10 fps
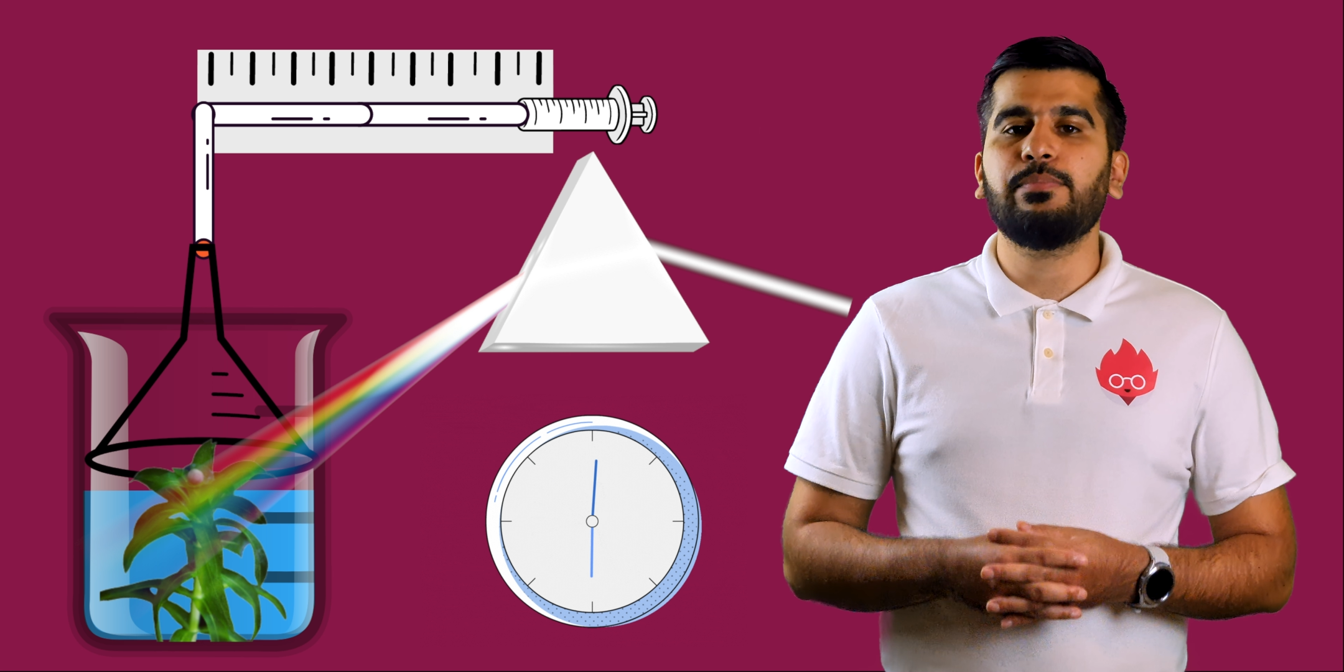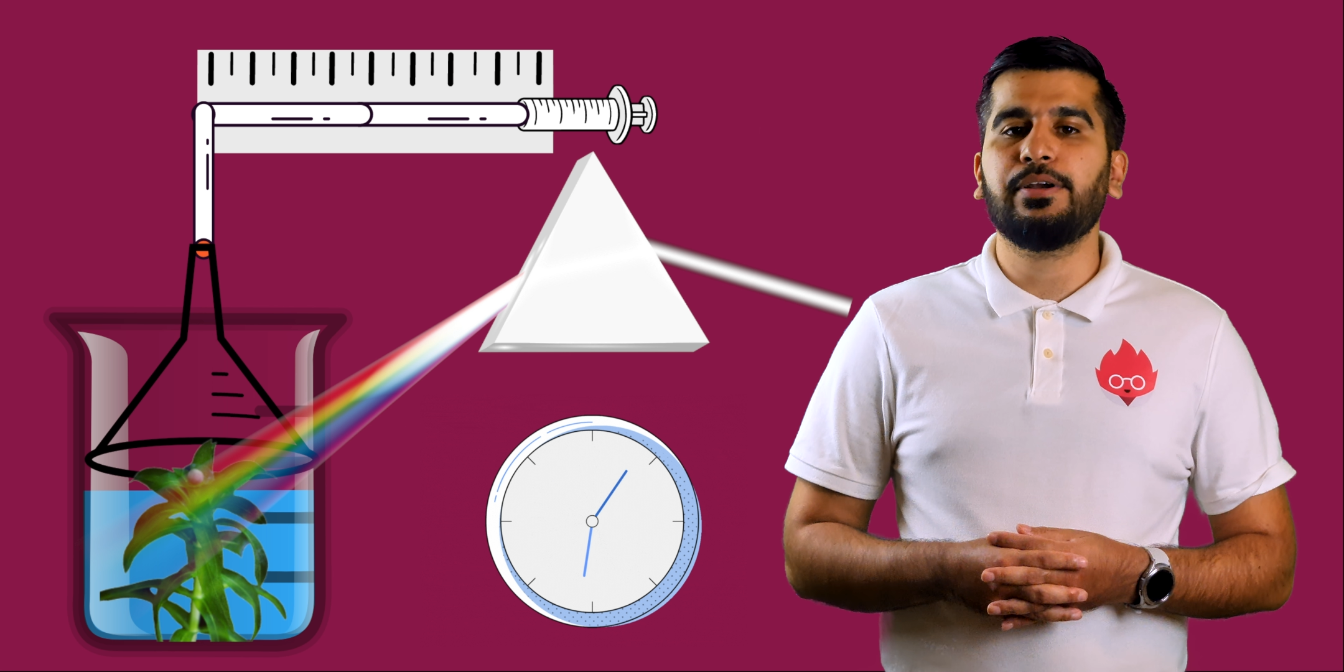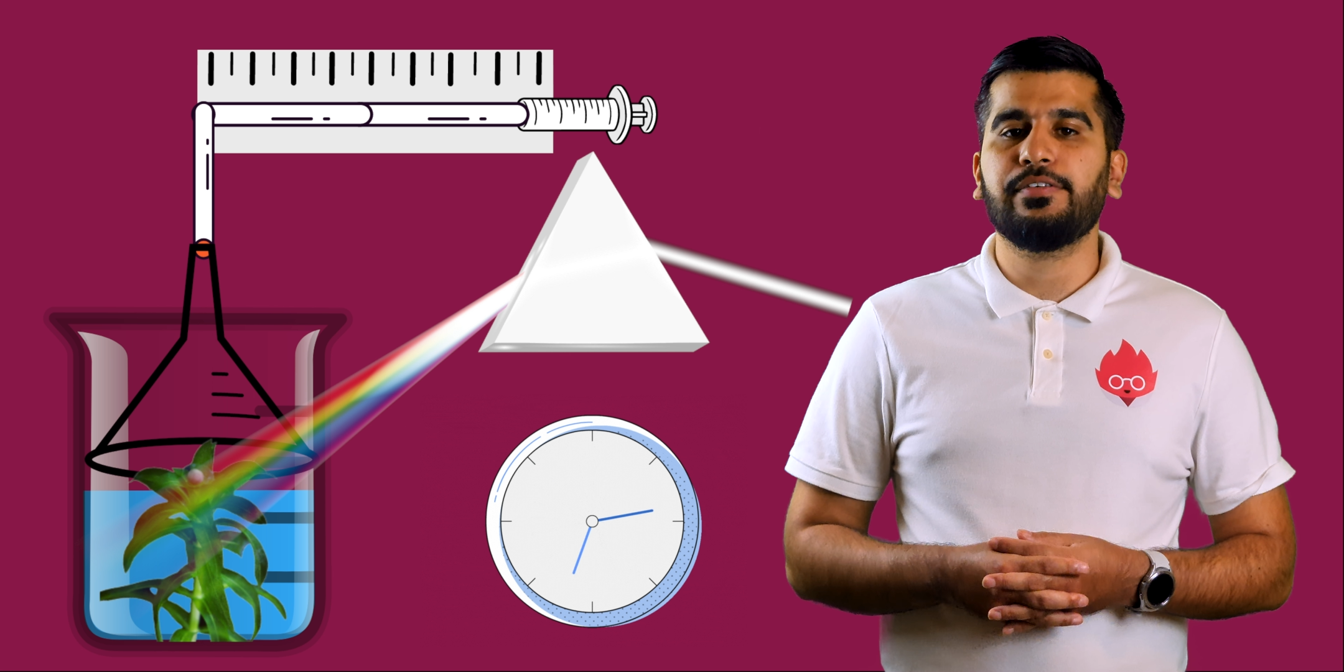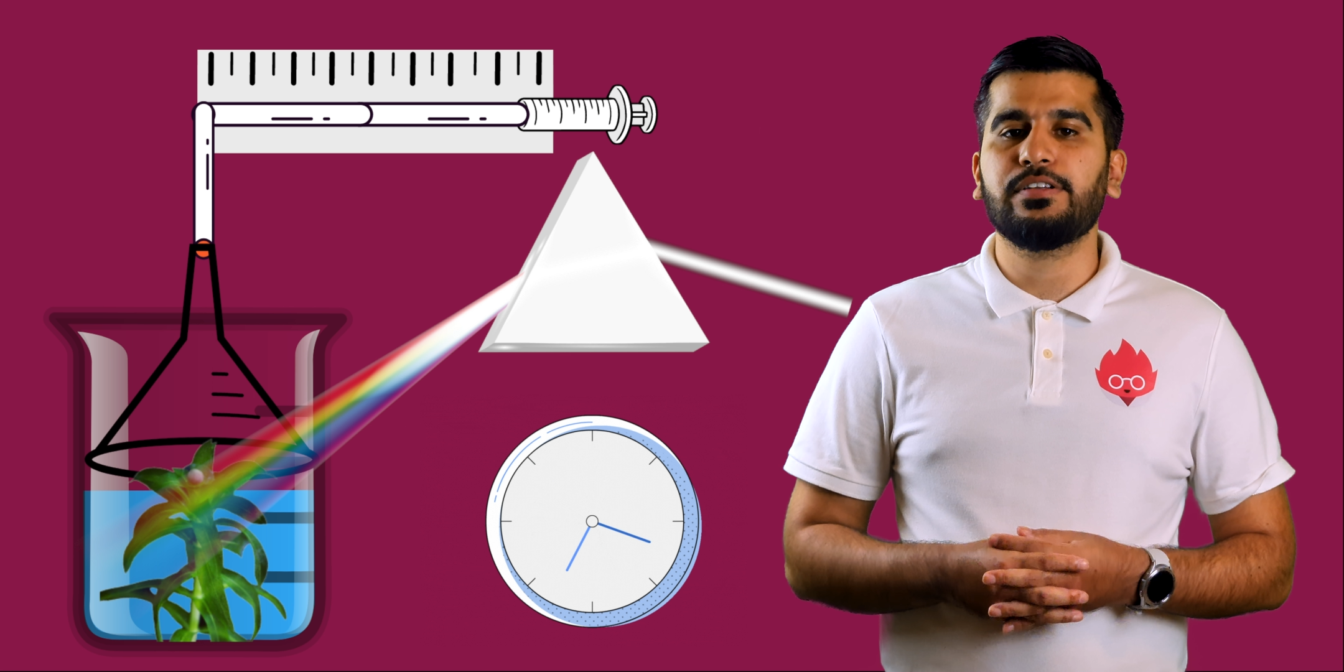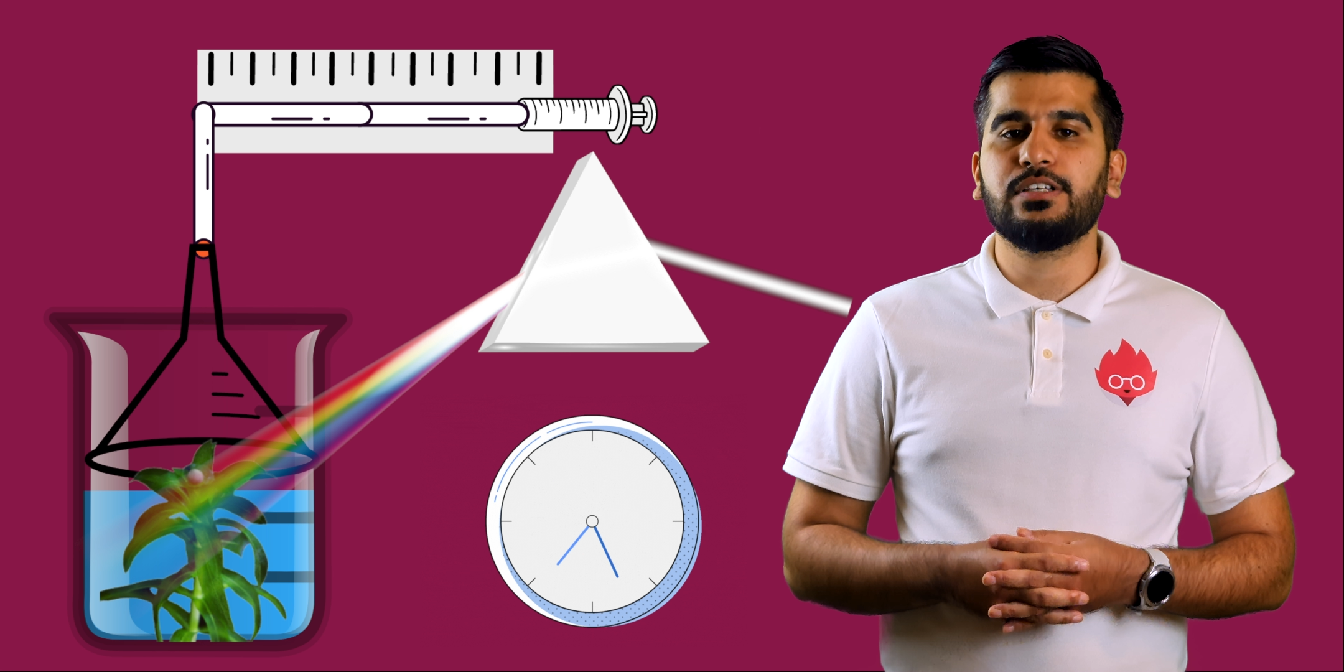
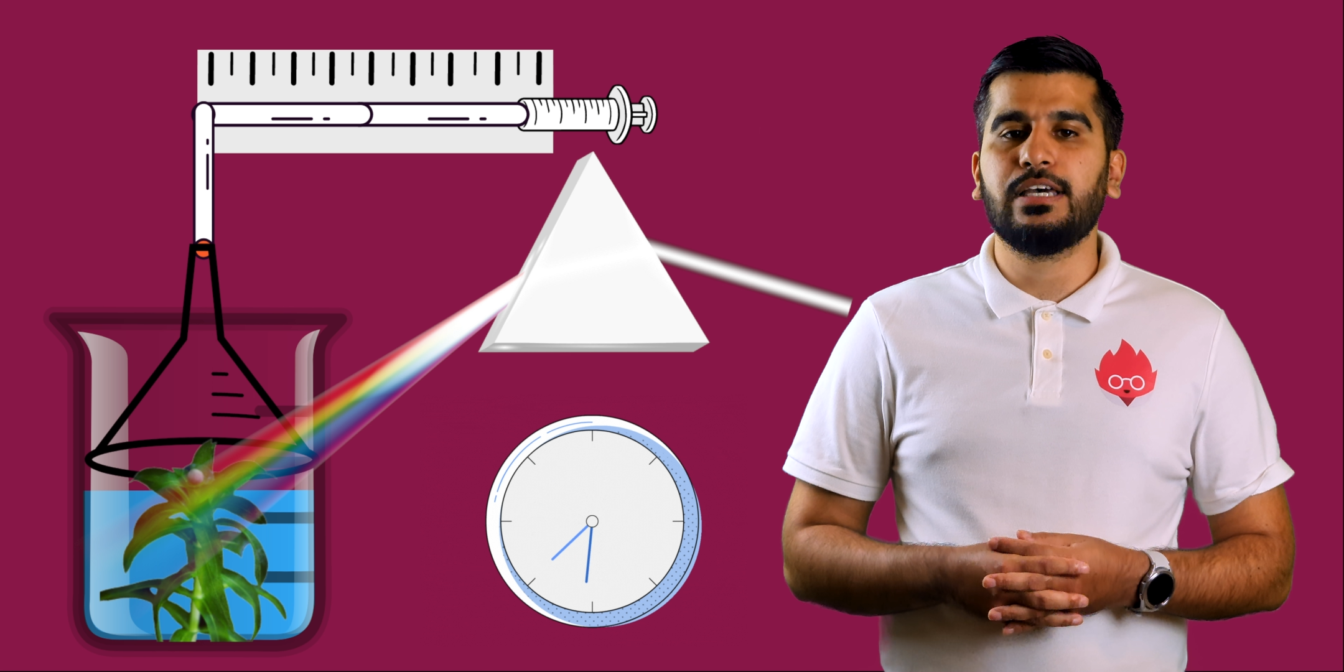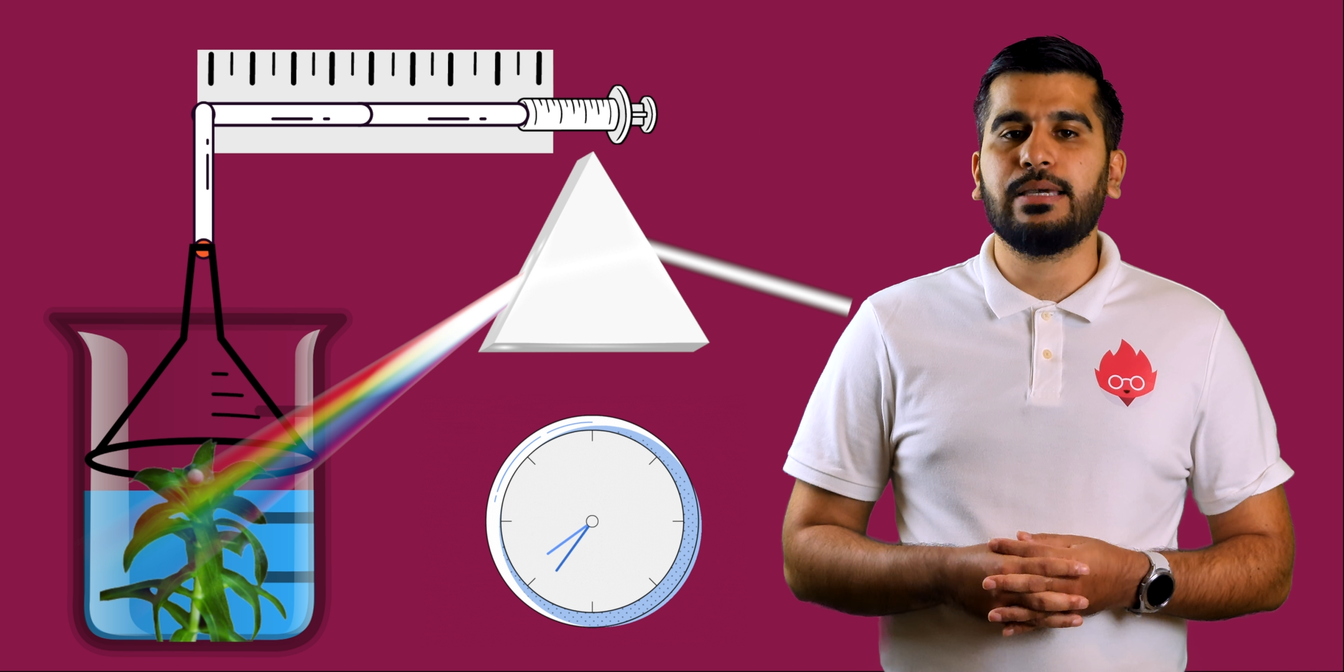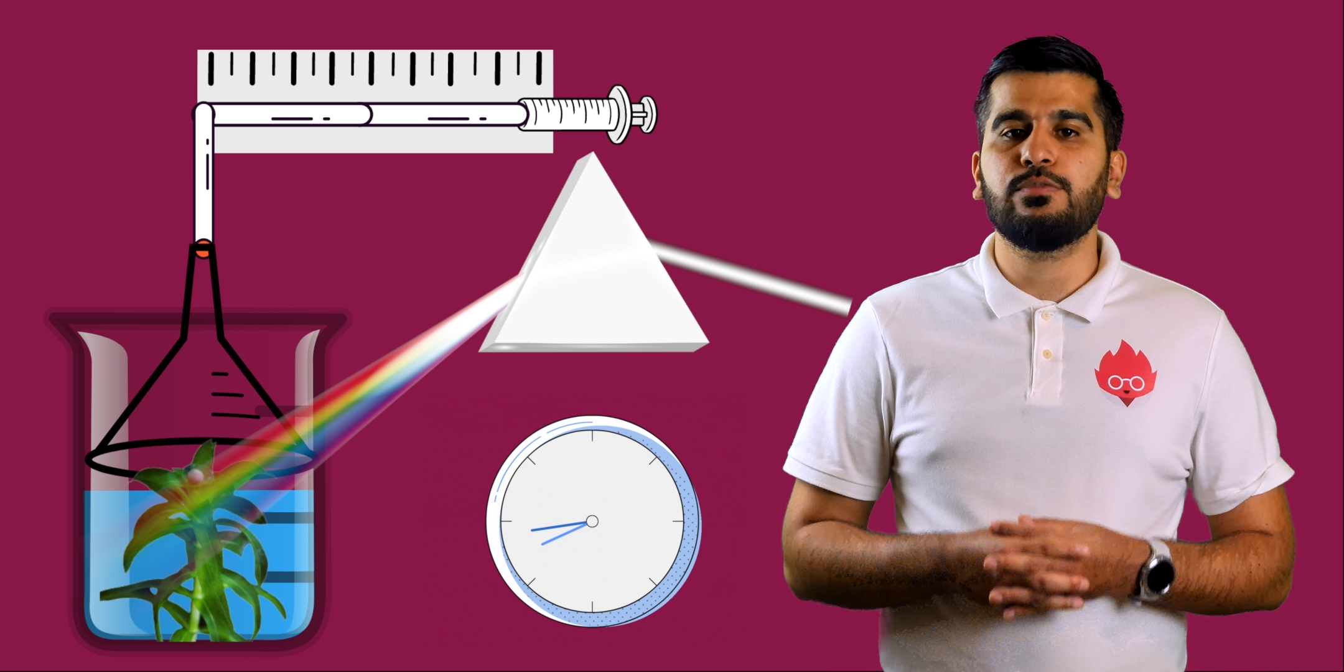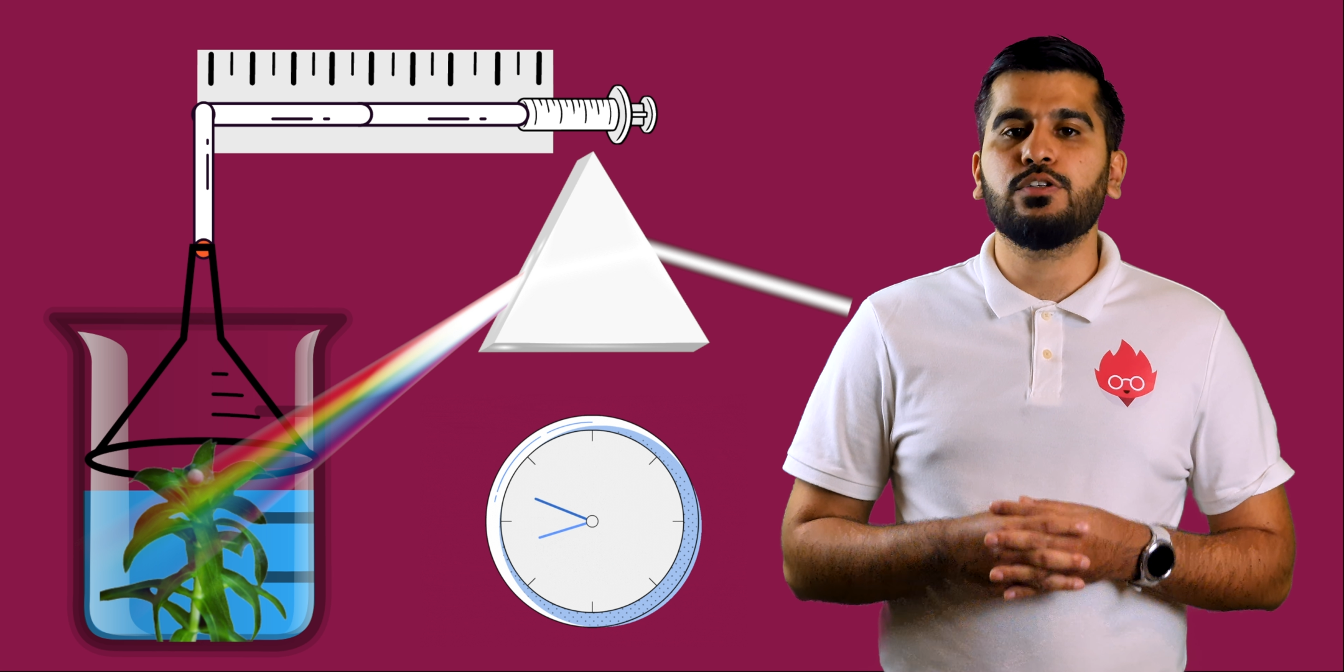period of time